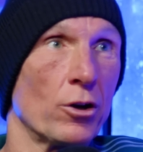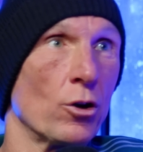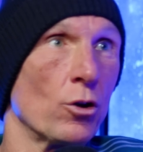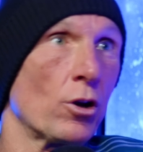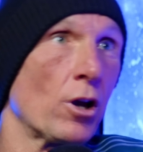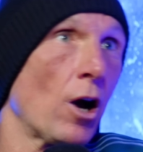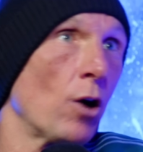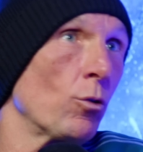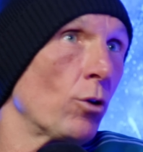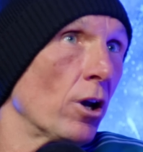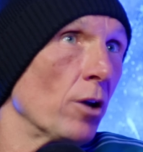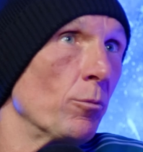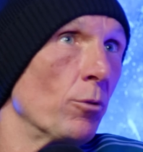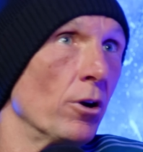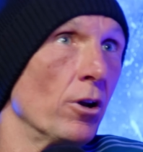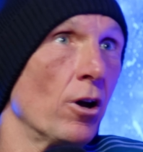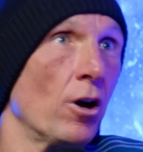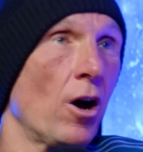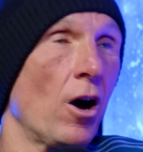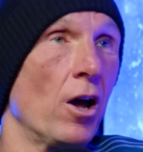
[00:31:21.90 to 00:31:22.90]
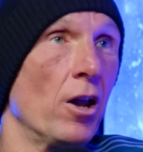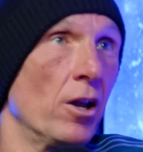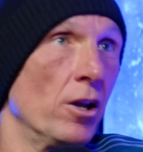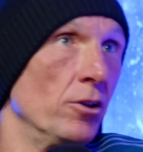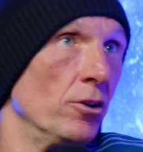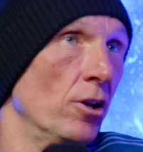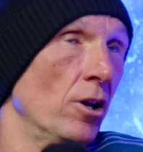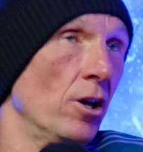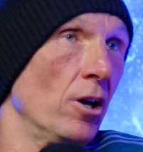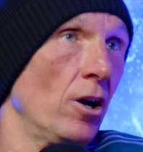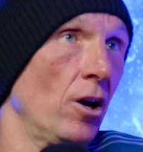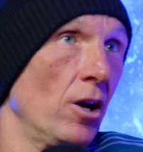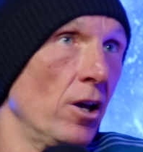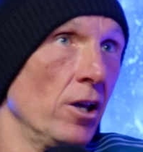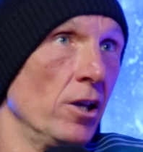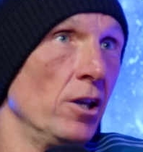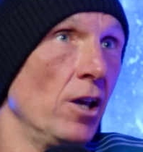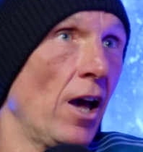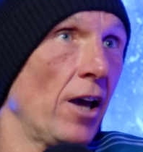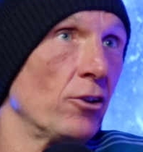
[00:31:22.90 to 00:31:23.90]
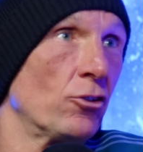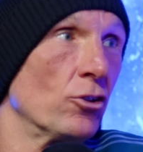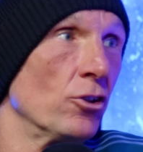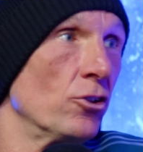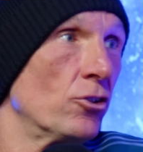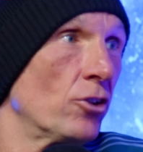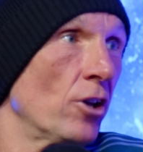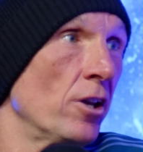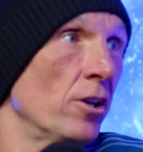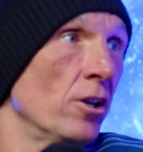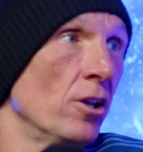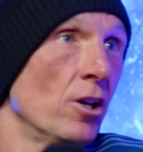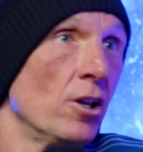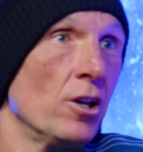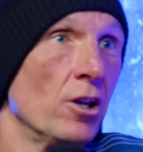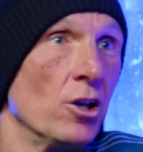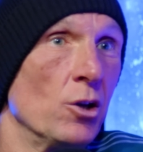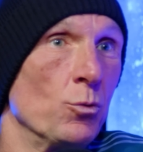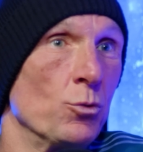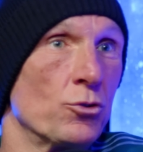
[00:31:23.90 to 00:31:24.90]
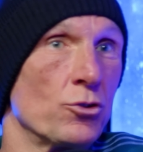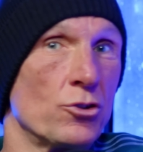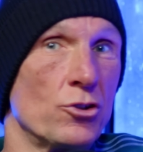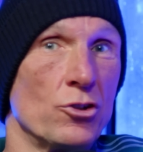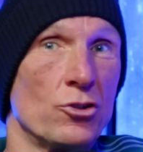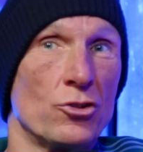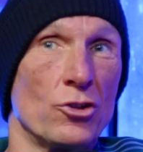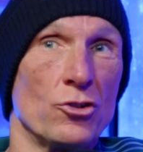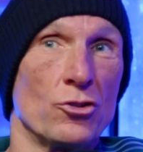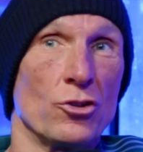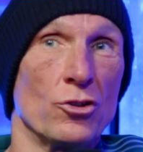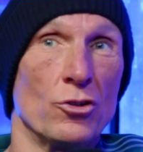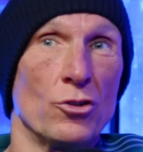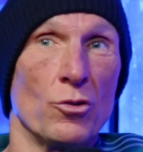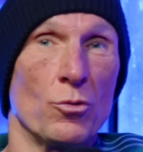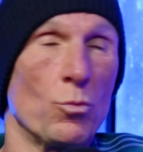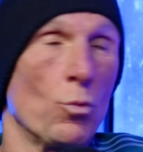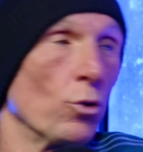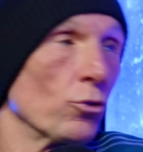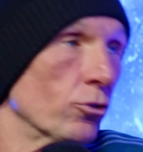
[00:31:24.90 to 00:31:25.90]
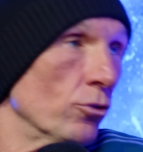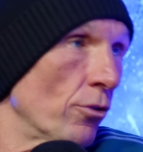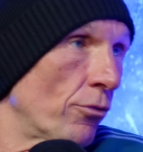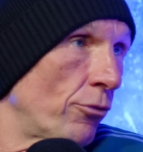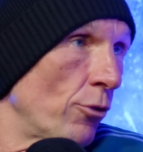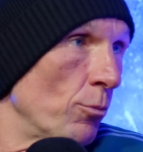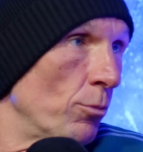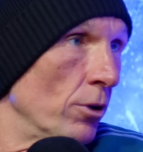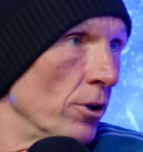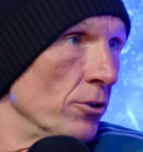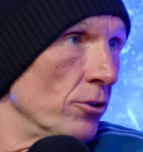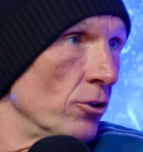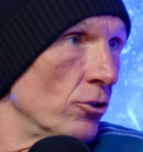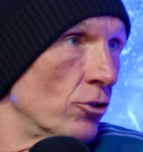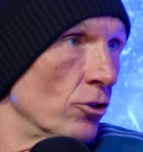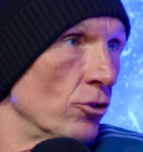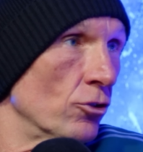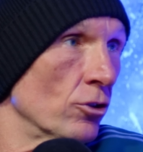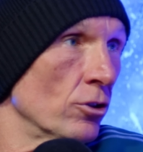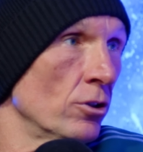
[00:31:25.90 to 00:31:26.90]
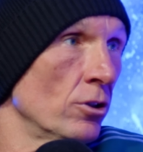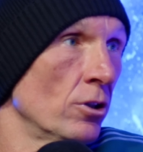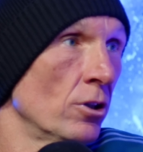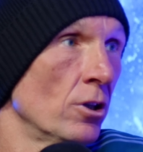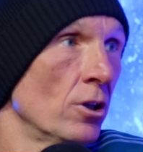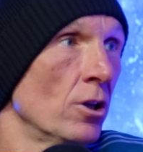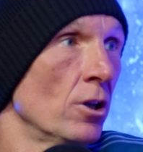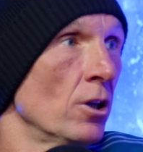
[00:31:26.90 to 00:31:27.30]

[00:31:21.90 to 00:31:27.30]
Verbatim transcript: good goalkeeper, and I, I and uh, he actually said it was a decision, it wasn't a footballing decision.